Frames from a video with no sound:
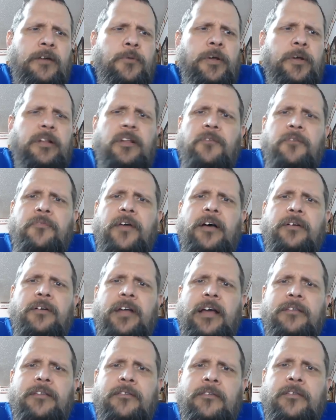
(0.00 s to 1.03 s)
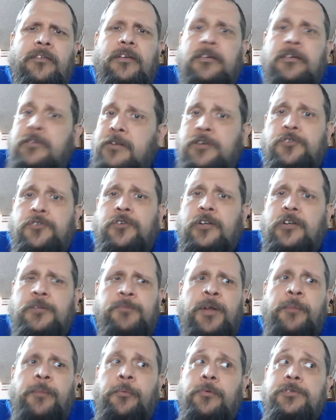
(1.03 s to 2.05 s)
quickly found out that the indigenous
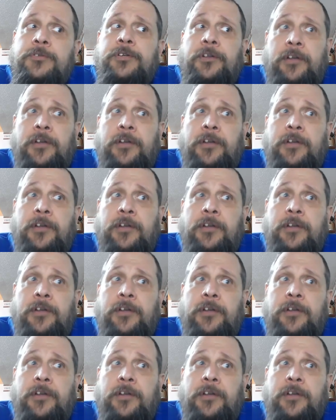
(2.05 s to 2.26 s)
peoples